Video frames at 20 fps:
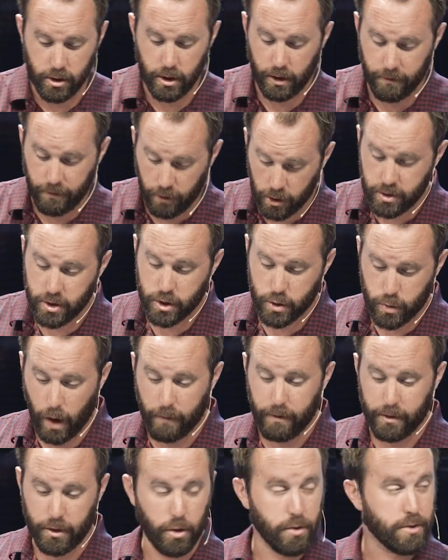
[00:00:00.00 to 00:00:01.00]
uh, verses
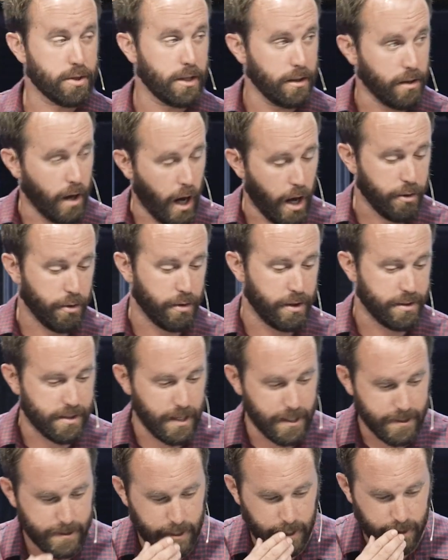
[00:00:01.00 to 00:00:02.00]
12 and 13, the author then
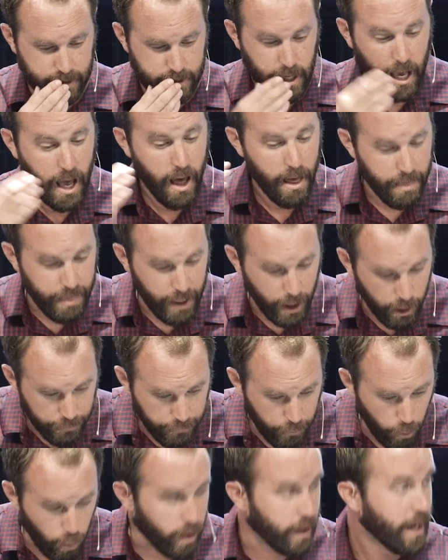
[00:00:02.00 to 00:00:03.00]
says this
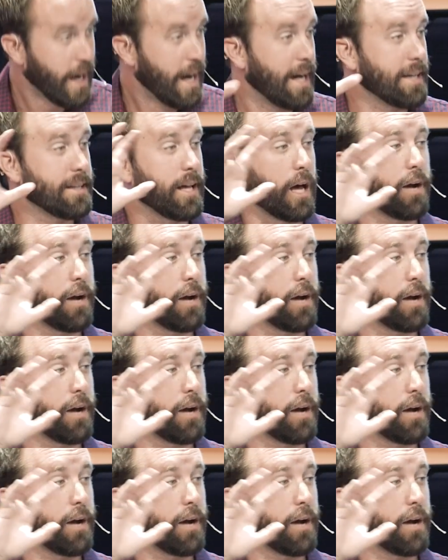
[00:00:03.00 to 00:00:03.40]
Therefore, in